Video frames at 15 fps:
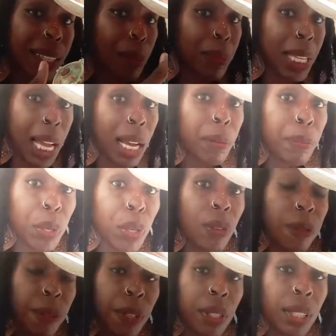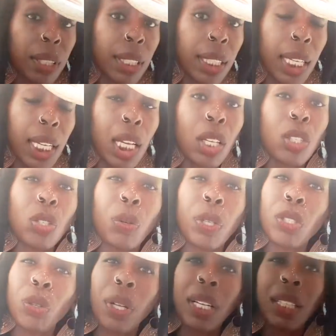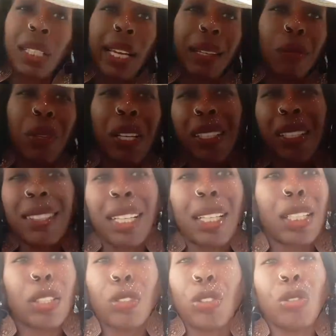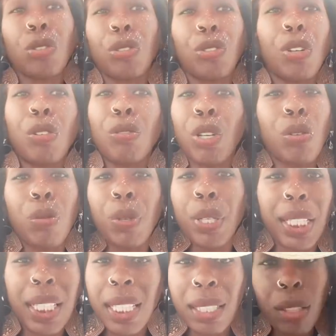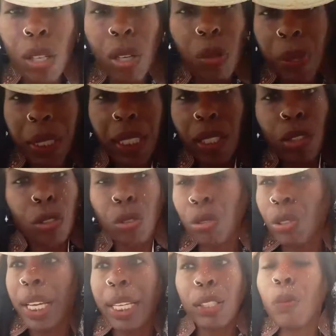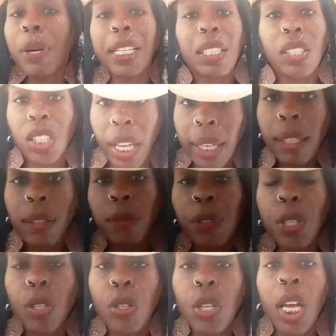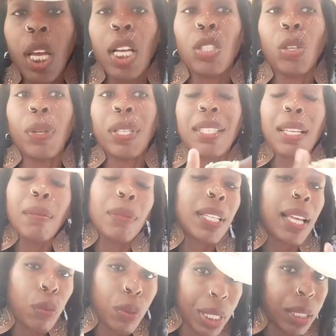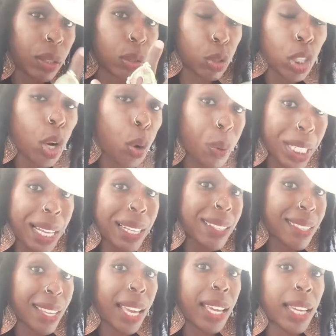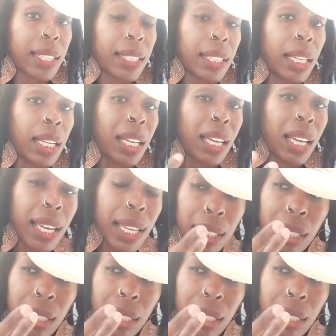I'm not beautiful. So it's sort of like, well, suckers, you don't know what it is no way because you ain't nobody checking for you. So it seems like when I say it, it